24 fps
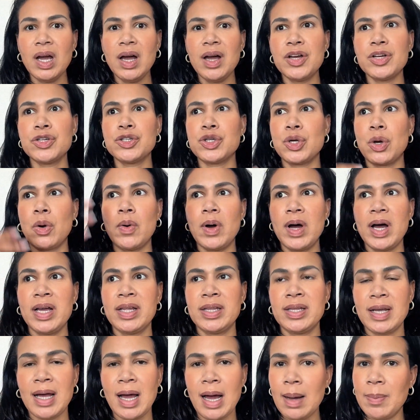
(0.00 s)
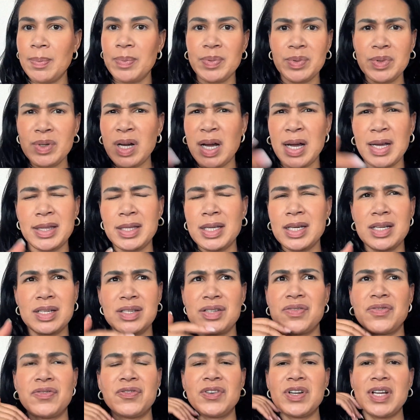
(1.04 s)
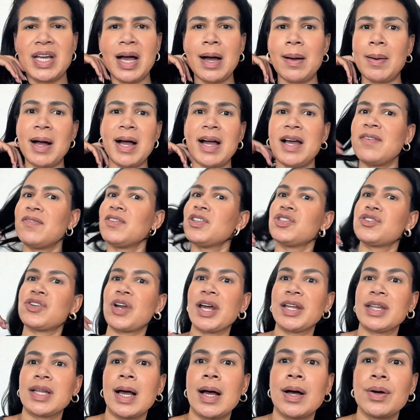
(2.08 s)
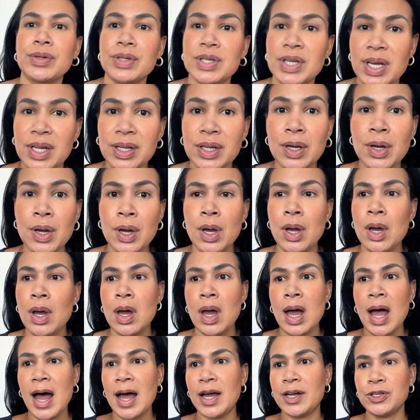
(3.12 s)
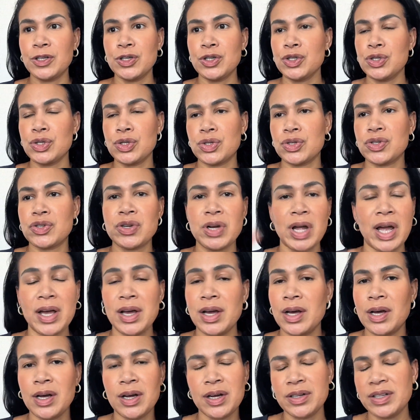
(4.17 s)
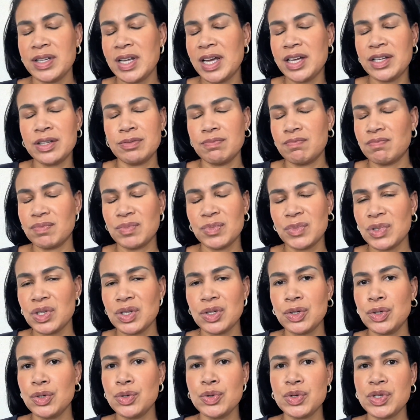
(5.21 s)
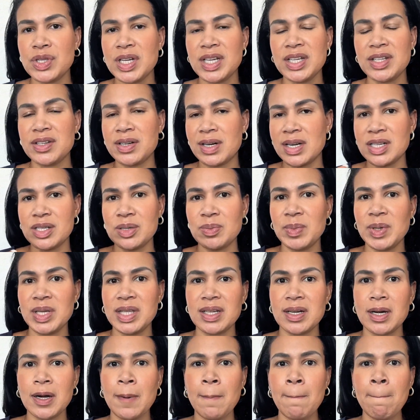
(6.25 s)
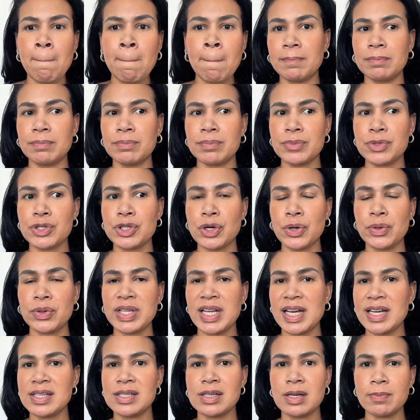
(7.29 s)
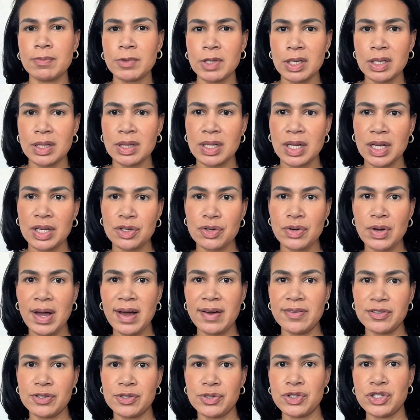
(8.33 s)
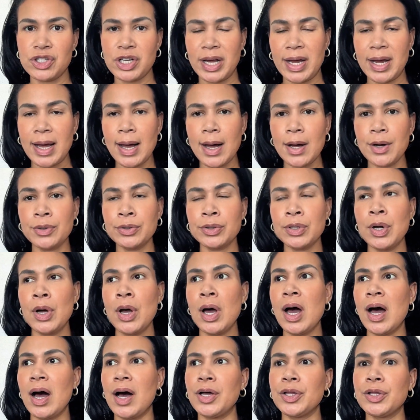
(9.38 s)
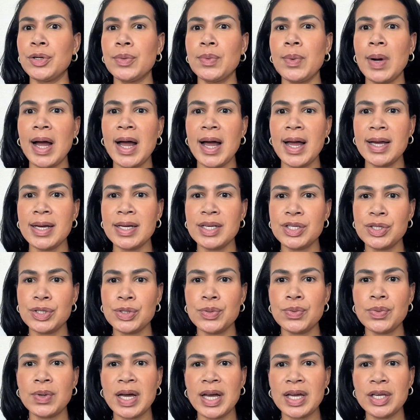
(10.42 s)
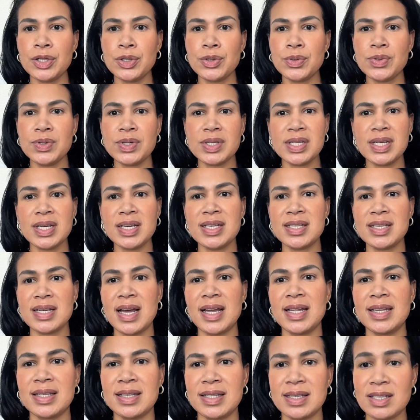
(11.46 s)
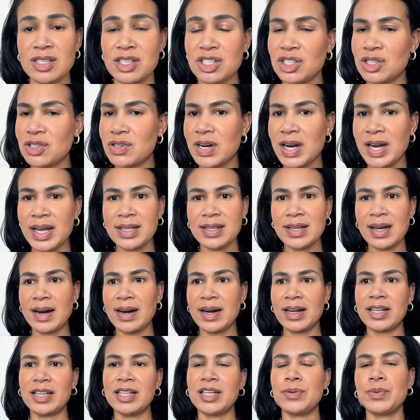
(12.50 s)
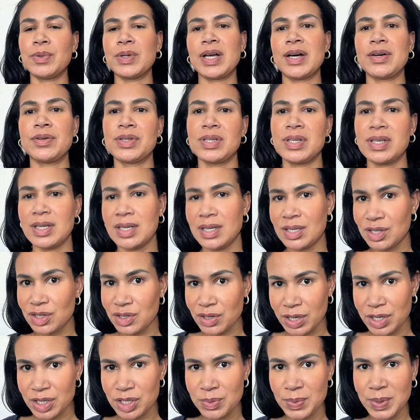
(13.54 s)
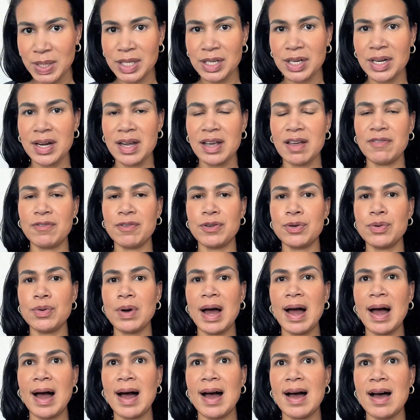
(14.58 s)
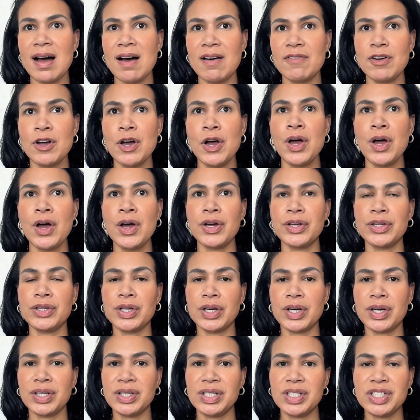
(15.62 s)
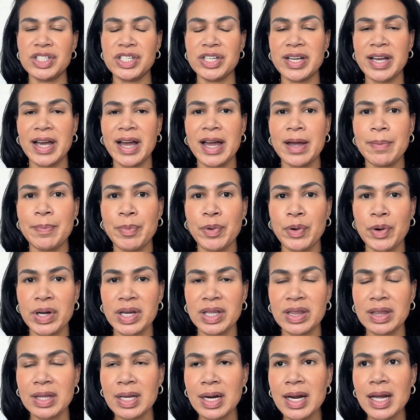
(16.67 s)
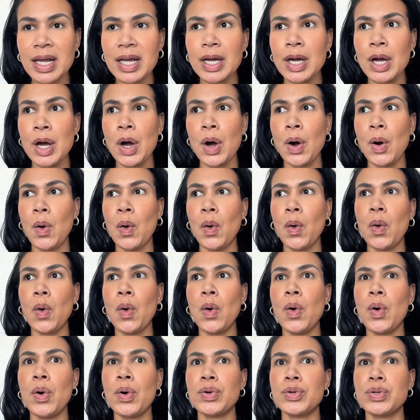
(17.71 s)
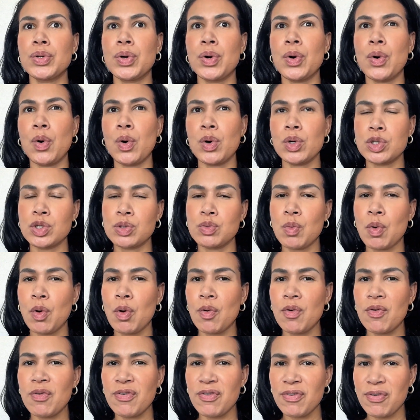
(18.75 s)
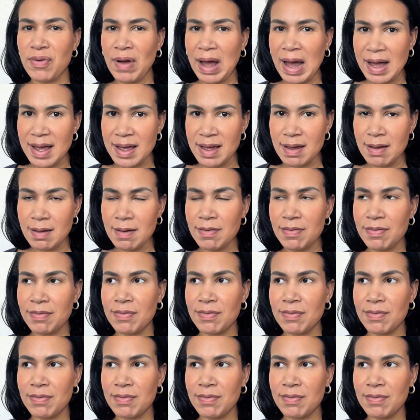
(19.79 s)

So an app, I think is a free app. I haven't tried it out yet. I just then use the transmitter. So that's something that you have to check out. Otherwise, you can use this straight directly without the transmitter if you have the DJI Pocket 3 or the Osmo 5.